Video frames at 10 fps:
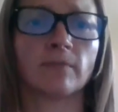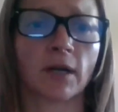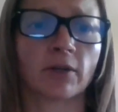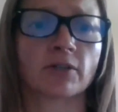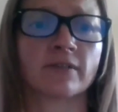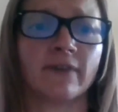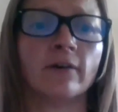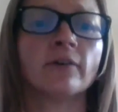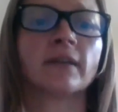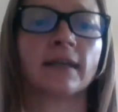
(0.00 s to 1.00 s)
markers of
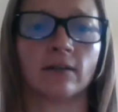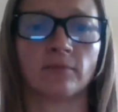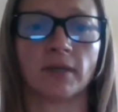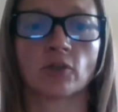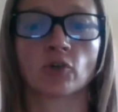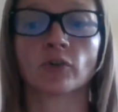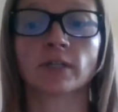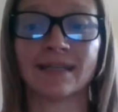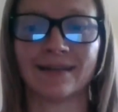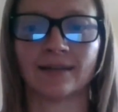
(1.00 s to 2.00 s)
health, and I'll make sure
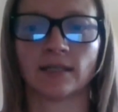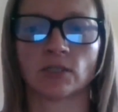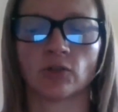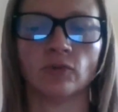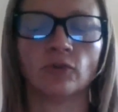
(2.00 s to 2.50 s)
to get that to